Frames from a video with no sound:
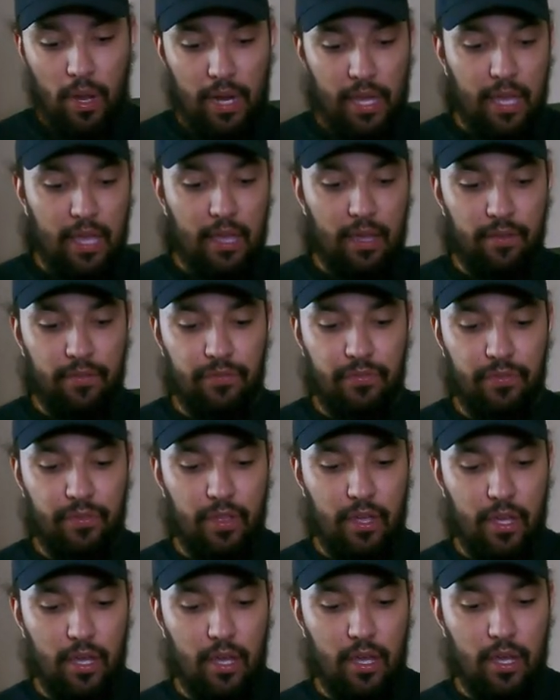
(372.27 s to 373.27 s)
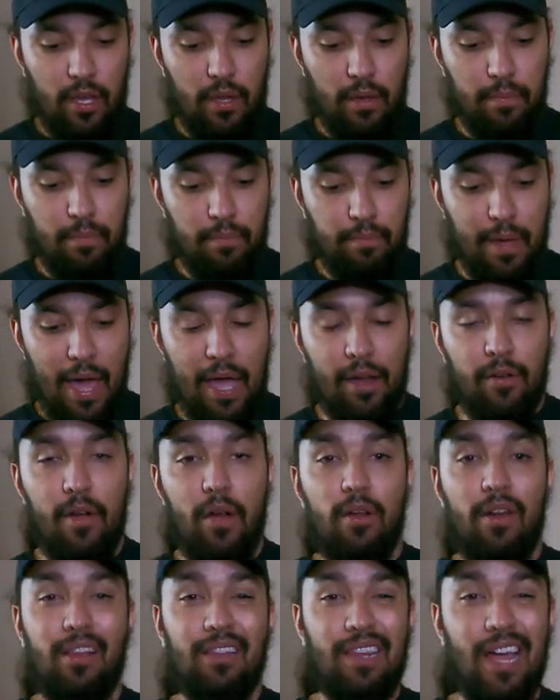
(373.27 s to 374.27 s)
wanna give the
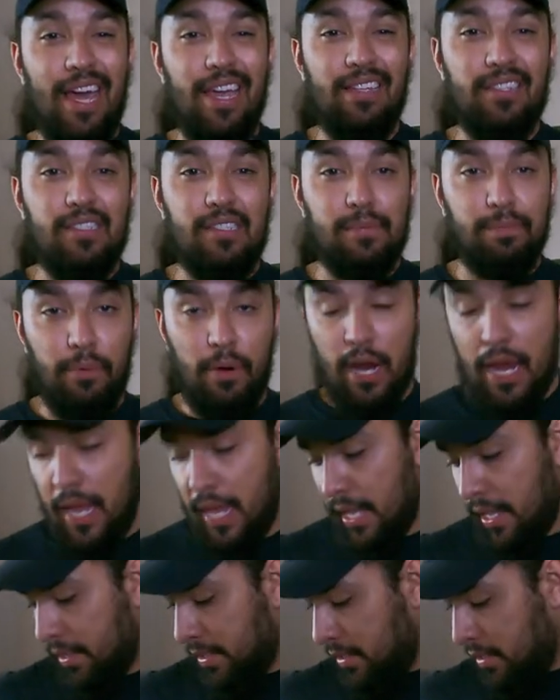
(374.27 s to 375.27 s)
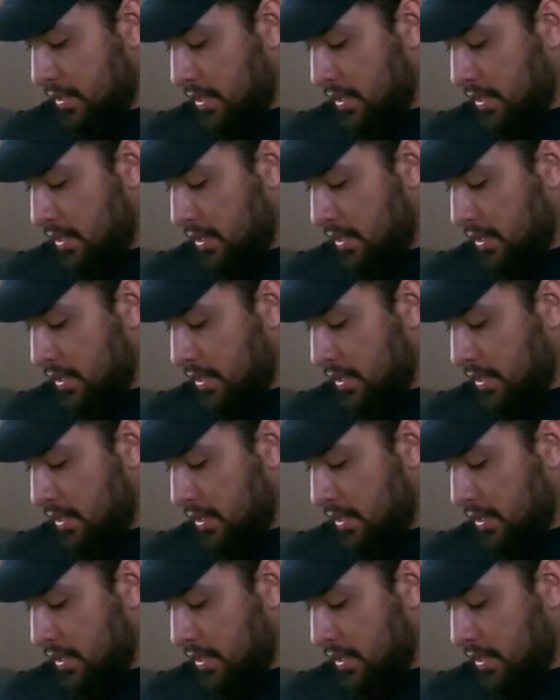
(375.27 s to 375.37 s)
background a light spray.